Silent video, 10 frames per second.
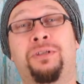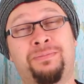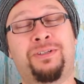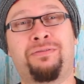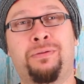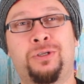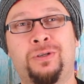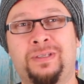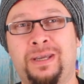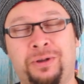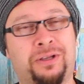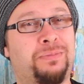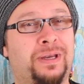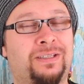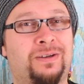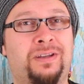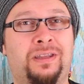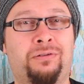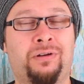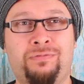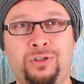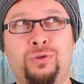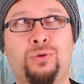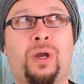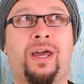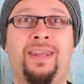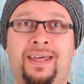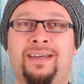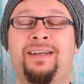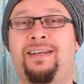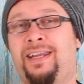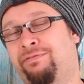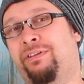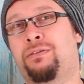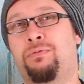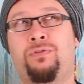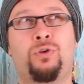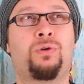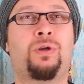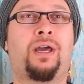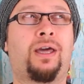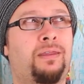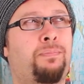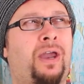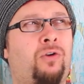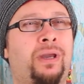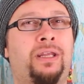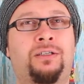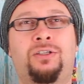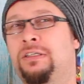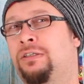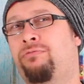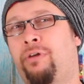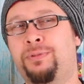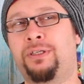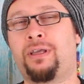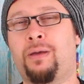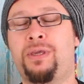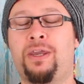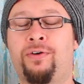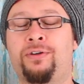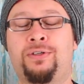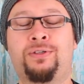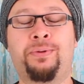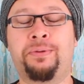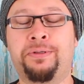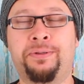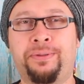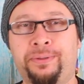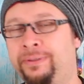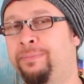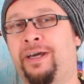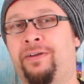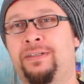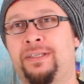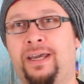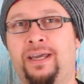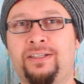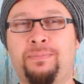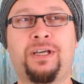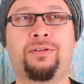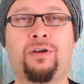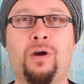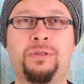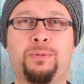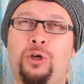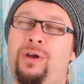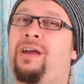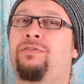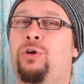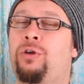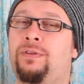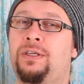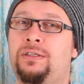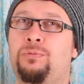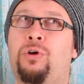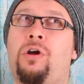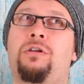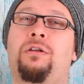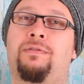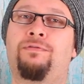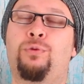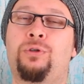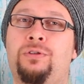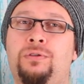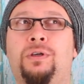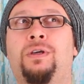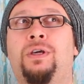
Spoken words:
Welcome to the Reboot Tuesday. Welcome back to another review, another Netflix review. The Paramedic just dropped and I'm here to talk all about it. Jump down in the comments below. Have you heard of this? Are you looking forward to